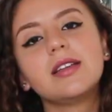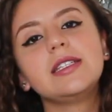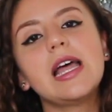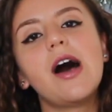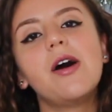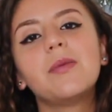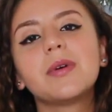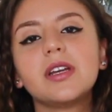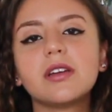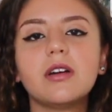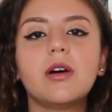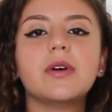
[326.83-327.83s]
Now I'm
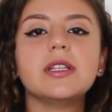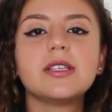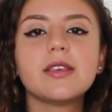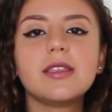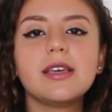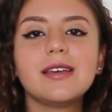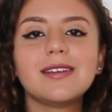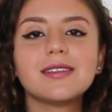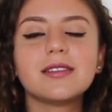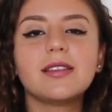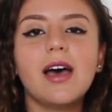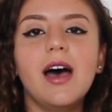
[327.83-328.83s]
gonna go into
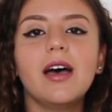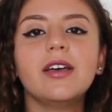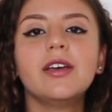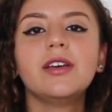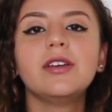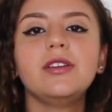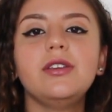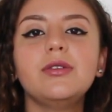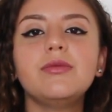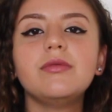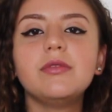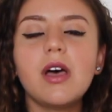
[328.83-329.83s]
things that
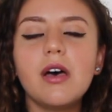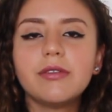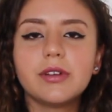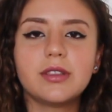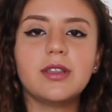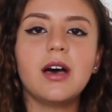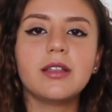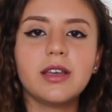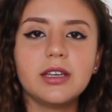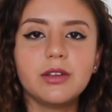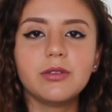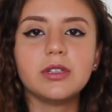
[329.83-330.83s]
you never thought
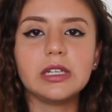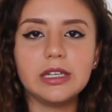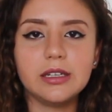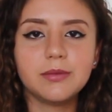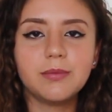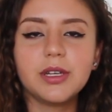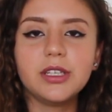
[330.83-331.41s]
that you would need,